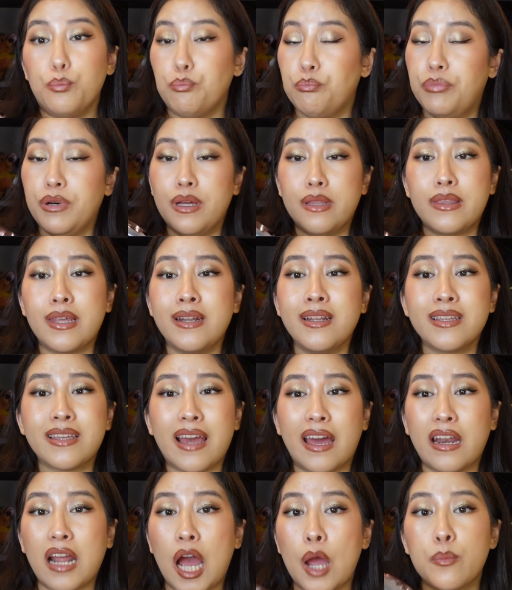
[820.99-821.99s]
But then
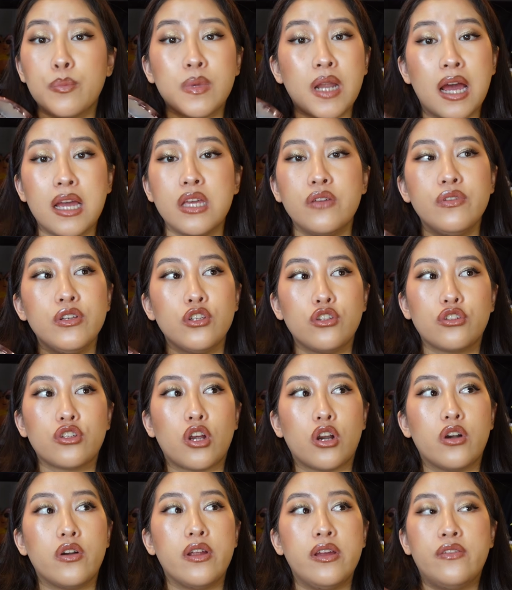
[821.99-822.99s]
again, I'm not even
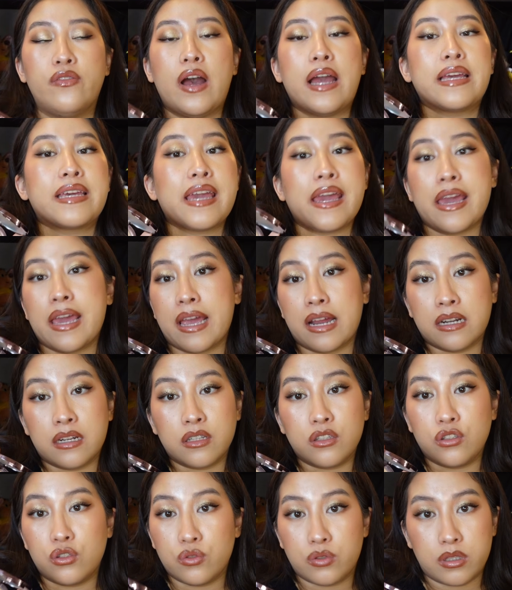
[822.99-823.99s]
sure if I
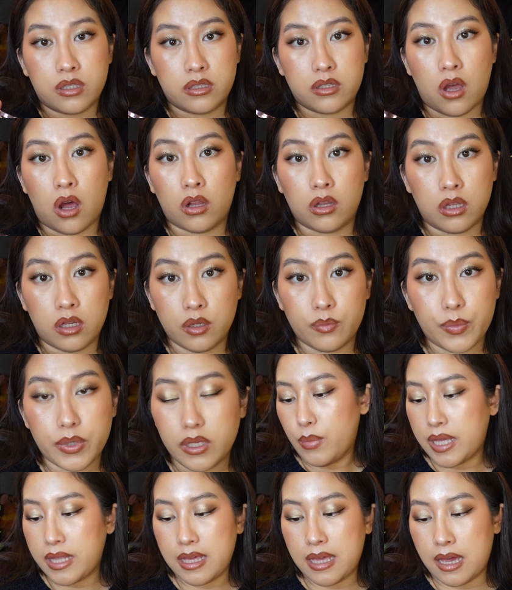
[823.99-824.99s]
can use this all
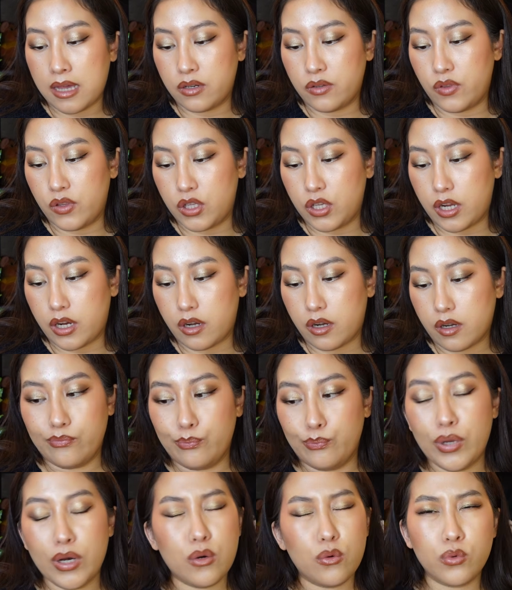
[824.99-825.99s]
up by the end of the year.
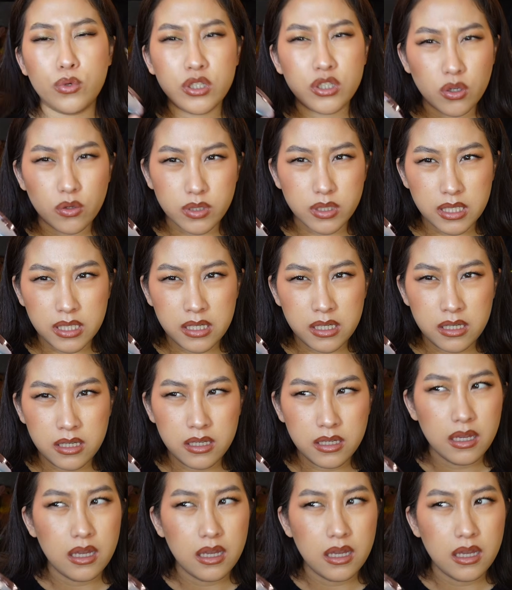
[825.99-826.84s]
But we shall see.